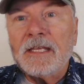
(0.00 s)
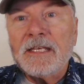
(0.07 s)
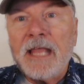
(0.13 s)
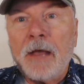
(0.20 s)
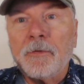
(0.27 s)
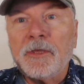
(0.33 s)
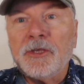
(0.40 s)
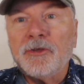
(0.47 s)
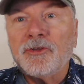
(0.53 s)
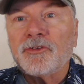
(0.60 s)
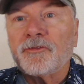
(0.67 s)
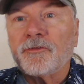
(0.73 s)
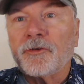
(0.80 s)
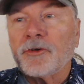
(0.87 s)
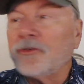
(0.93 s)
Now we use
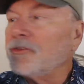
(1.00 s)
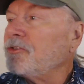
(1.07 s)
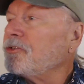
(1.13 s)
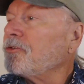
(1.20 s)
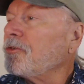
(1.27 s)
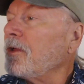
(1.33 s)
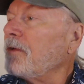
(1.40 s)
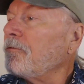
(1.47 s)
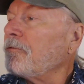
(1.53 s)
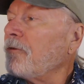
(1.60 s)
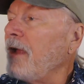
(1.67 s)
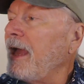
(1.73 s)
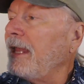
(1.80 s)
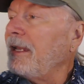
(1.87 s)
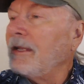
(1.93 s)
first
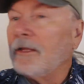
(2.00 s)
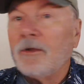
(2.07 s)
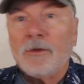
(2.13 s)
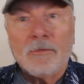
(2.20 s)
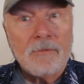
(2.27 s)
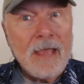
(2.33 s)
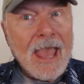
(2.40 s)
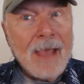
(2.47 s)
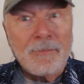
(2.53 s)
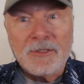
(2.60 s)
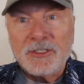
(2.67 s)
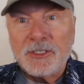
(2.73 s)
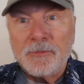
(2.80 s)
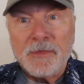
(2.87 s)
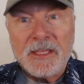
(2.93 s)
fret,
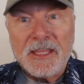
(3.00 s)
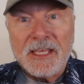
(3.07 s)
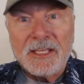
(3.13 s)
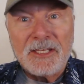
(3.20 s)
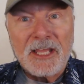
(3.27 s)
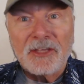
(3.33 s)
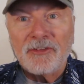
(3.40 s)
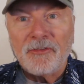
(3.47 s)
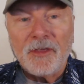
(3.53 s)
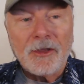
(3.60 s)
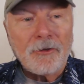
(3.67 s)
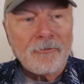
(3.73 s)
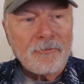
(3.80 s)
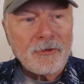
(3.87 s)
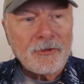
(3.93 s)
happens to be the index
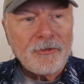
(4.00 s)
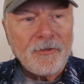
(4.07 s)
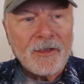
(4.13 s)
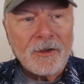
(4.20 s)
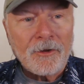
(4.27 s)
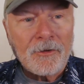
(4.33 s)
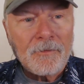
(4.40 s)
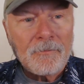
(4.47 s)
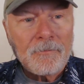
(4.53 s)
finger, first finger.